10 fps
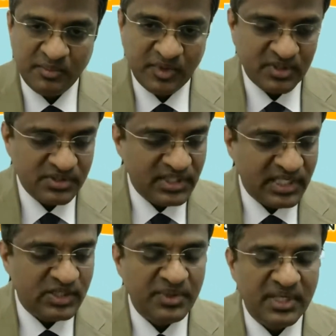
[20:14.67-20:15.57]
because you
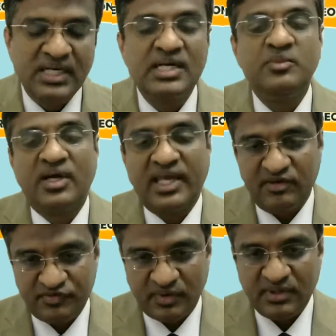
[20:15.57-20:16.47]
need to be a little more
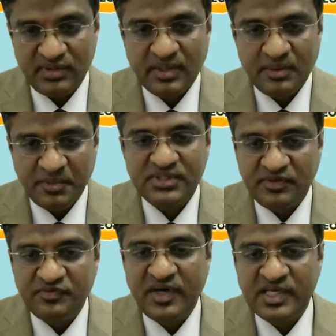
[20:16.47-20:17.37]
careful. Because in
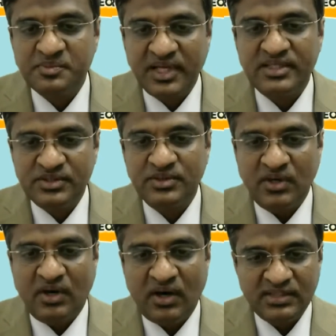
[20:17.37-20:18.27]
the first place, you
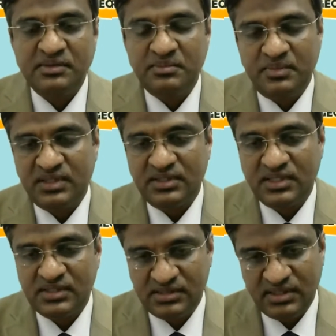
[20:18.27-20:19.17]
got
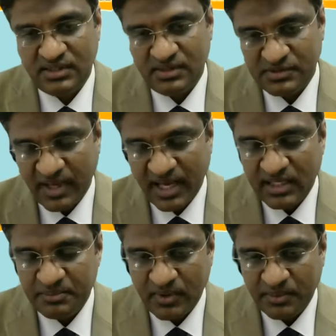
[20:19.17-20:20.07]
the
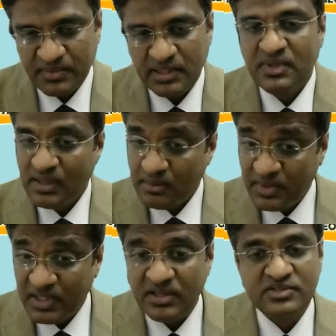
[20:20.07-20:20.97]
spinal problem
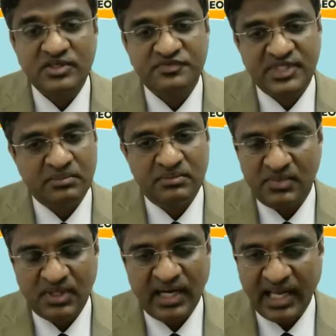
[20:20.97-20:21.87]
because of some
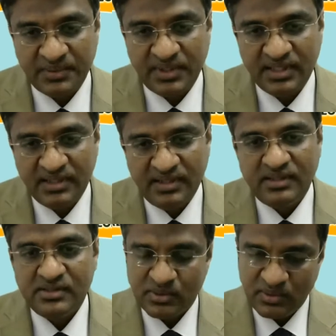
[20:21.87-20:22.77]
lacunae.
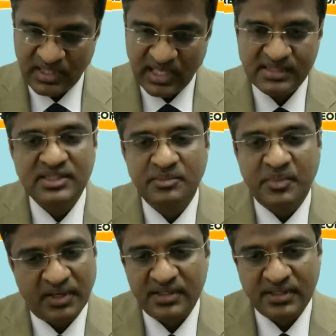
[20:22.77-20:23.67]
So that's the
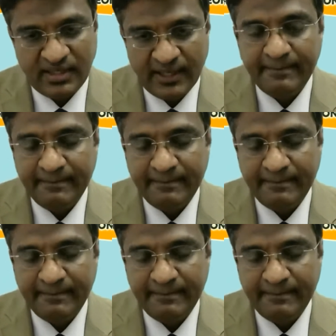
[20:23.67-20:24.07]
point. Yeah.